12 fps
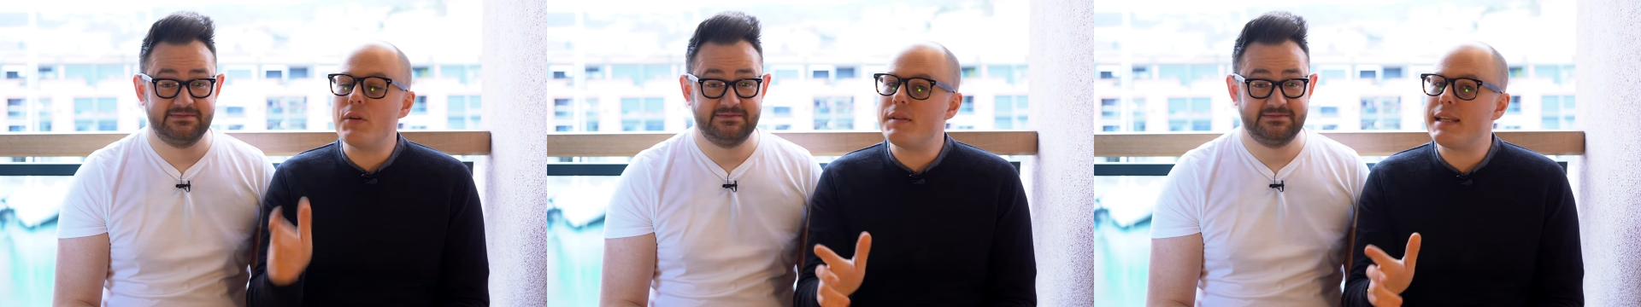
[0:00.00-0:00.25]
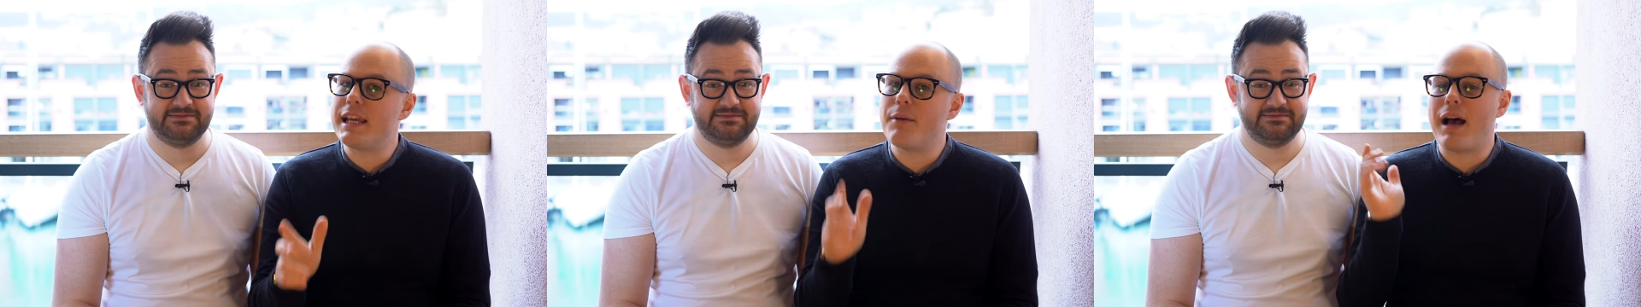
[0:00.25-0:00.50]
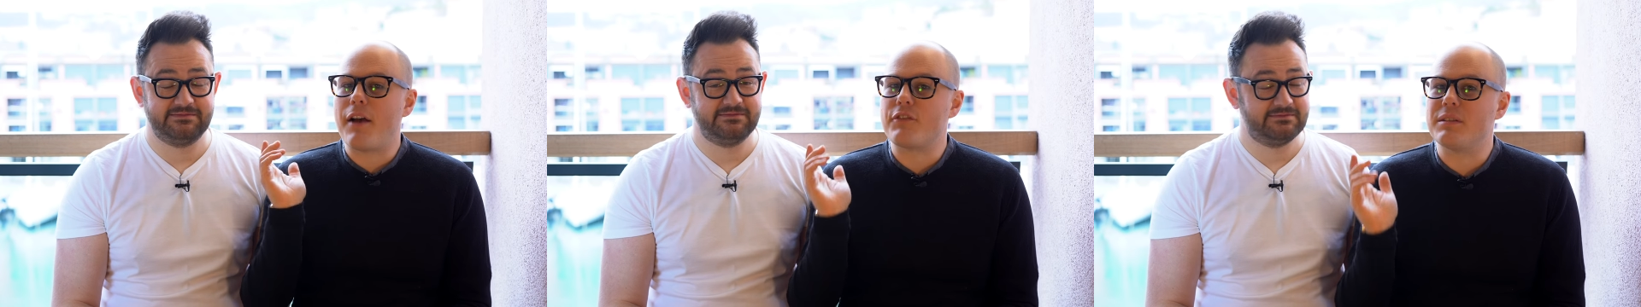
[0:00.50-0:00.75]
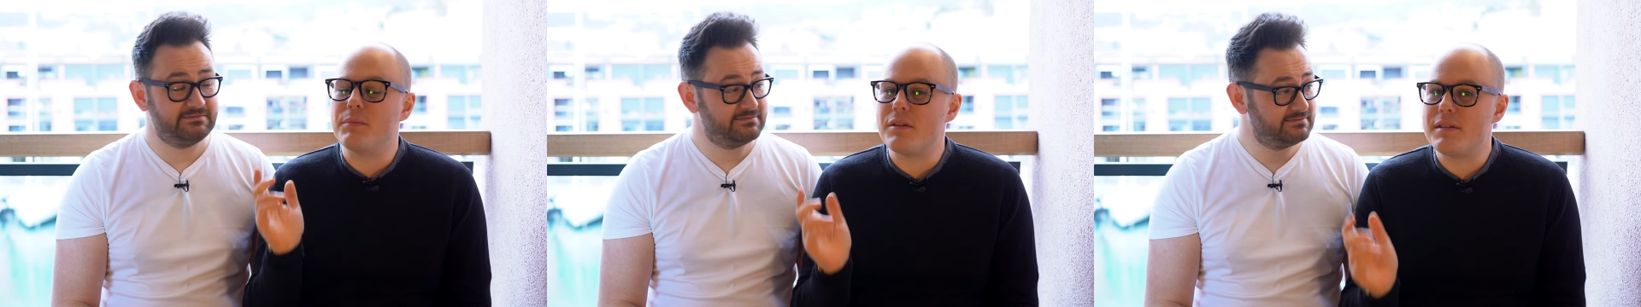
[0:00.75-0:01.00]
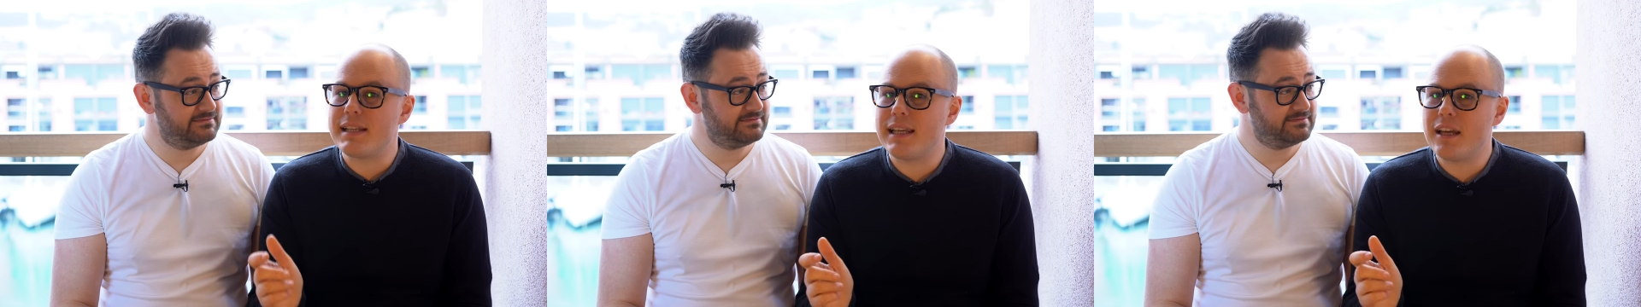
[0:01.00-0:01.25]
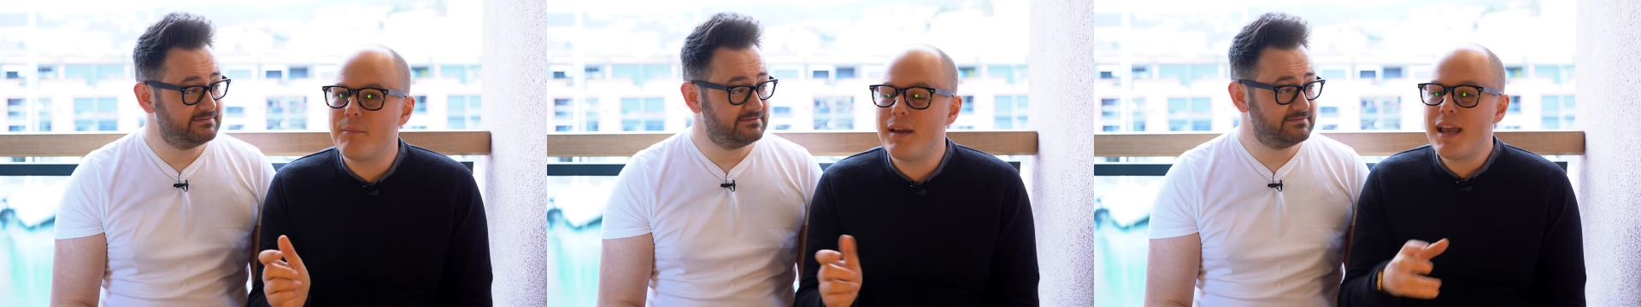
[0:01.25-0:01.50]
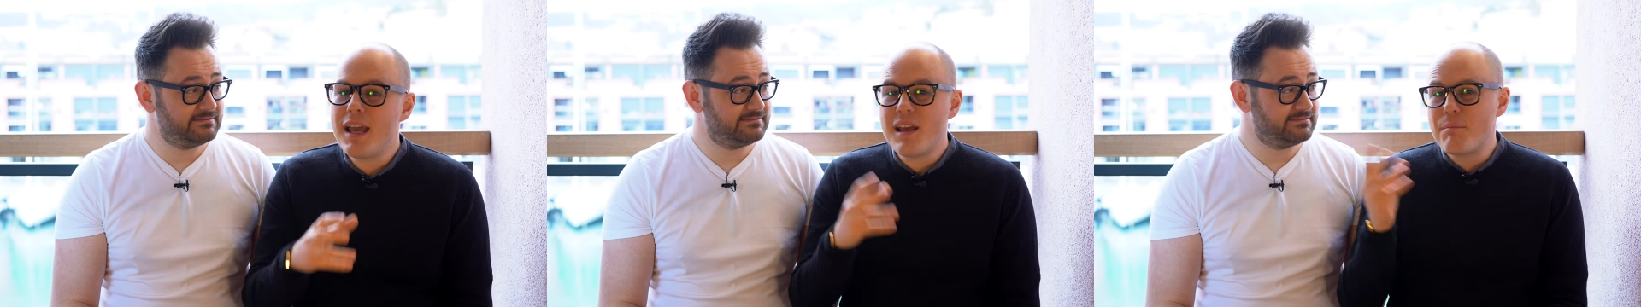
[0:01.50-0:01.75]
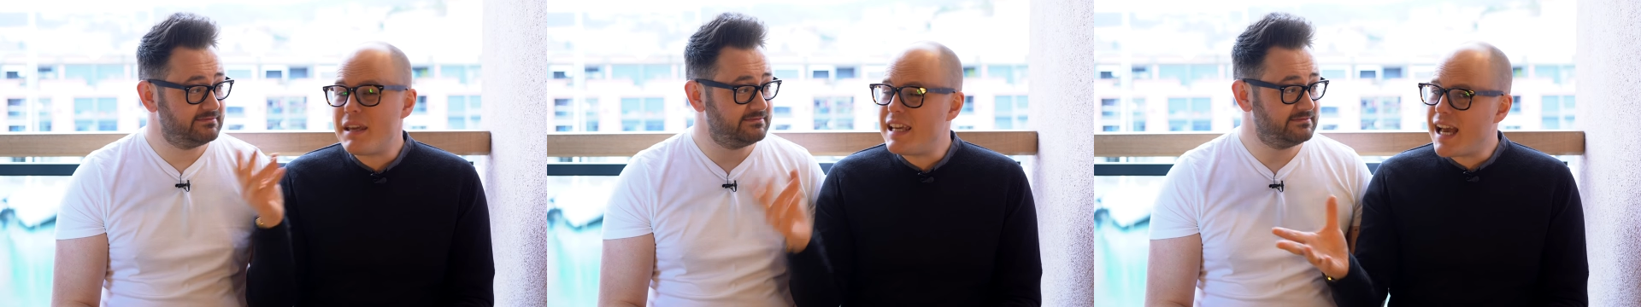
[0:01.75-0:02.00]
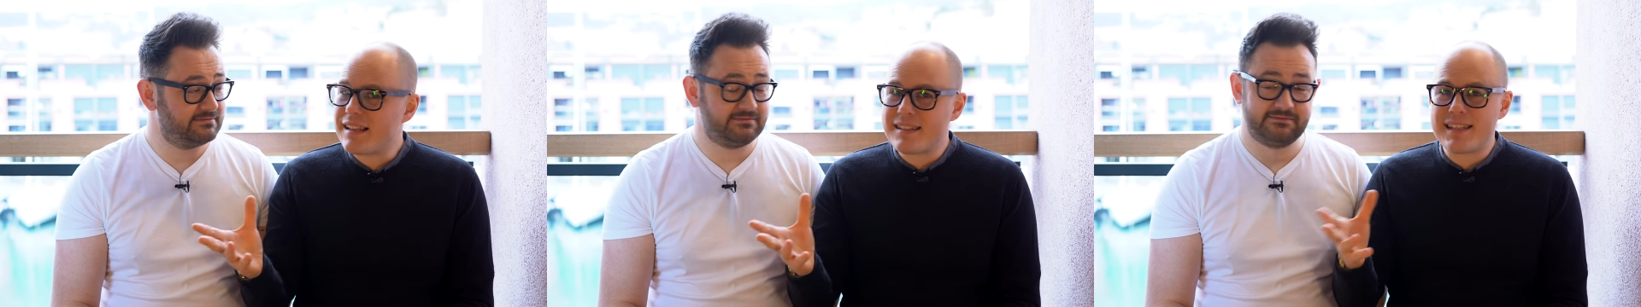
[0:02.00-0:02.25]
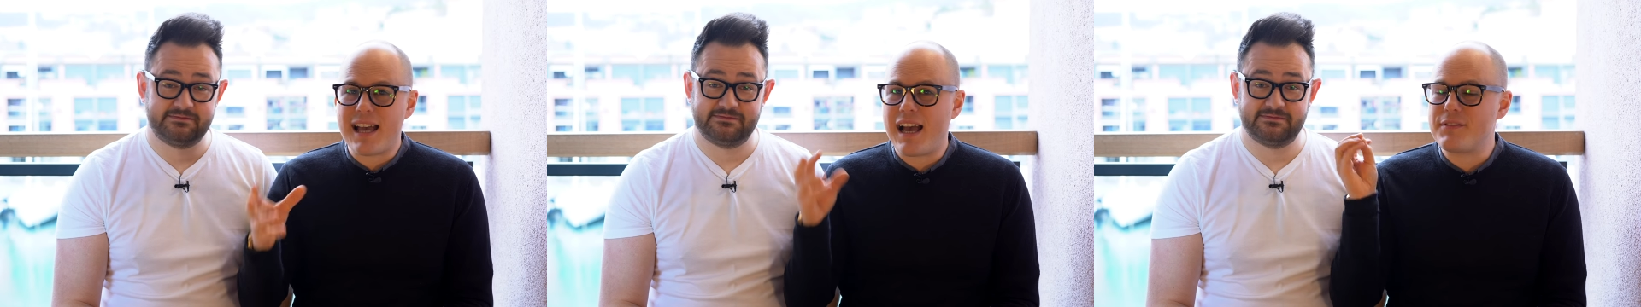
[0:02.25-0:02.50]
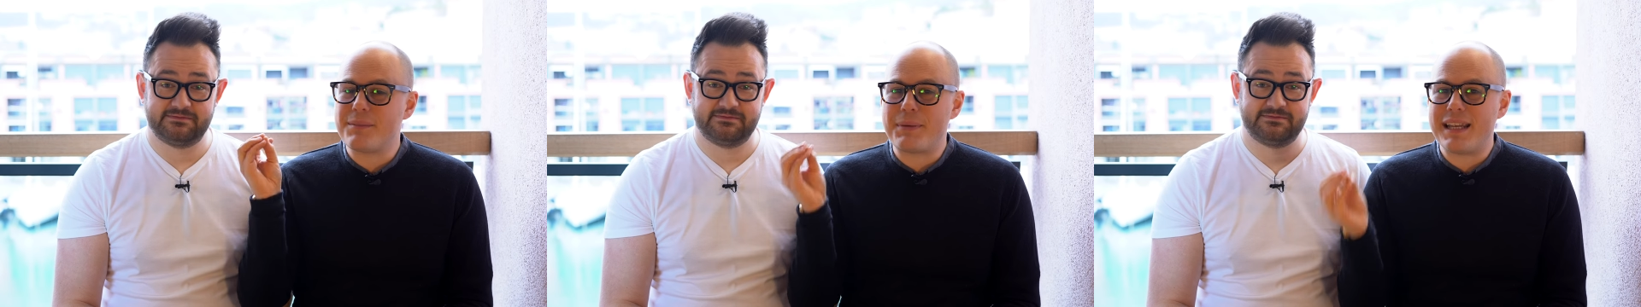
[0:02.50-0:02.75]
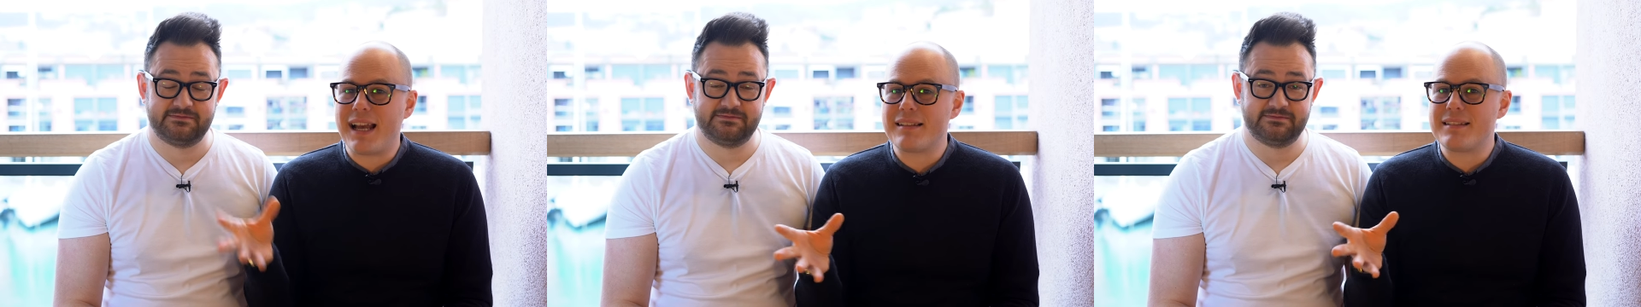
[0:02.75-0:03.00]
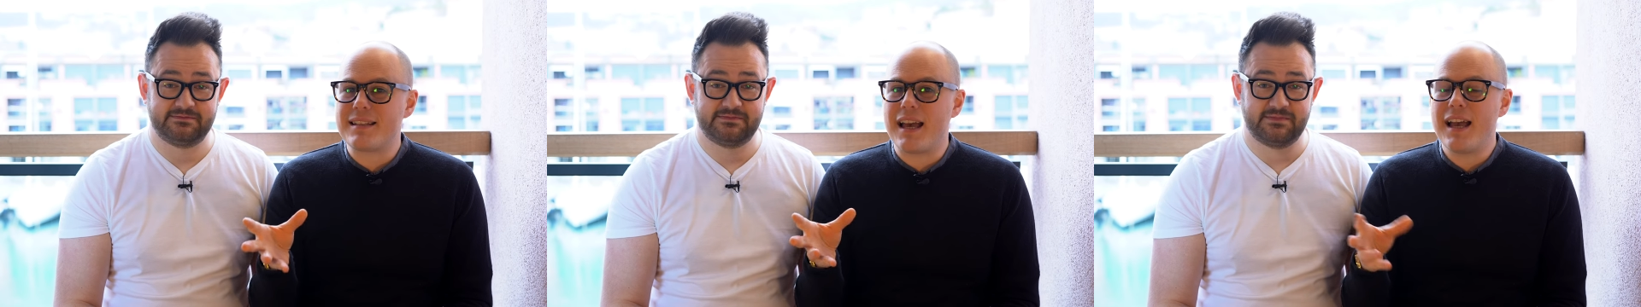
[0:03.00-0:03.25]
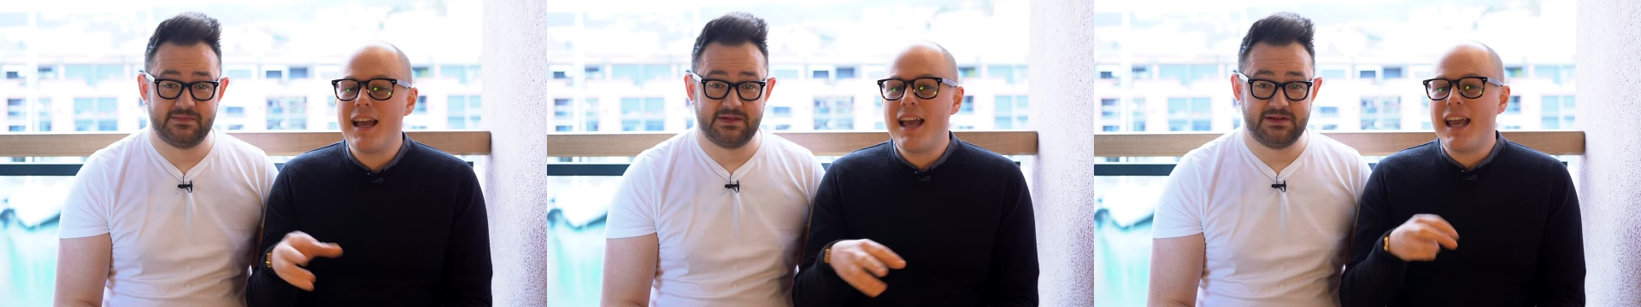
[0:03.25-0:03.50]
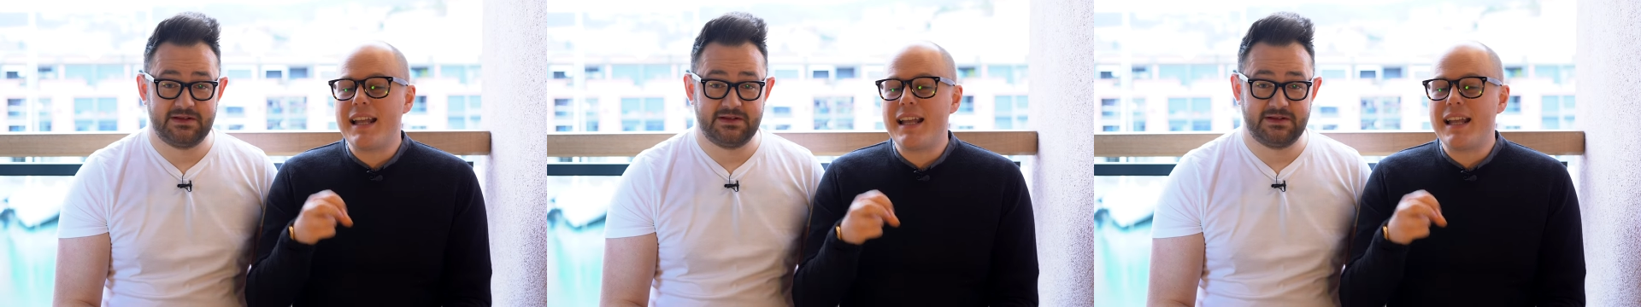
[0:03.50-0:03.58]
Speaker 1: museum after museum, piazza after piazza.